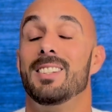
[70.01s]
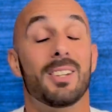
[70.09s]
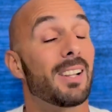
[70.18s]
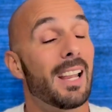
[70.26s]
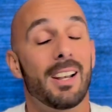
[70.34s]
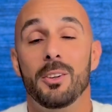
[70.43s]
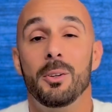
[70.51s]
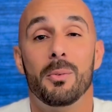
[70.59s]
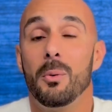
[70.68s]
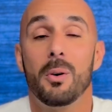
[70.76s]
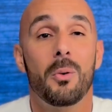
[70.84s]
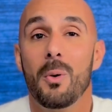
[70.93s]
you
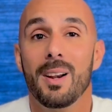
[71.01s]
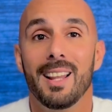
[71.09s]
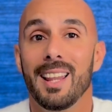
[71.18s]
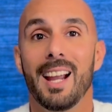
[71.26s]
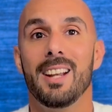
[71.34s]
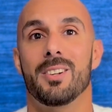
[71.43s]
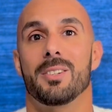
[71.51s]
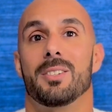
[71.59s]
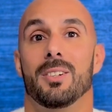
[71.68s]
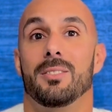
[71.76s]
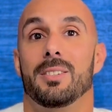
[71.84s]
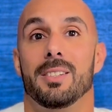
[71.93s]
don't want to lie to
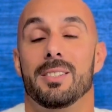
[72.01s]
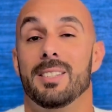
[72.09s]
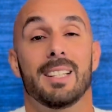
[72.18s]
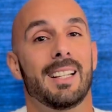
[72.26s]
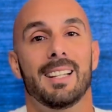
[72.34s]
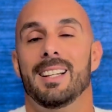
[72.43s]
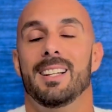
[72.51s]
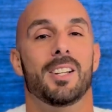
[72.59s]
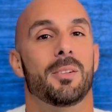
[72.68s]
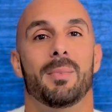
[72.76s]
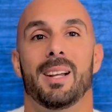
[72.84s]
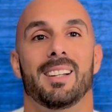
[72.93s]
yourself because,
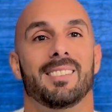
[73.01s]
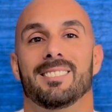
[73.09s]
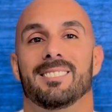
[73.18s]
man,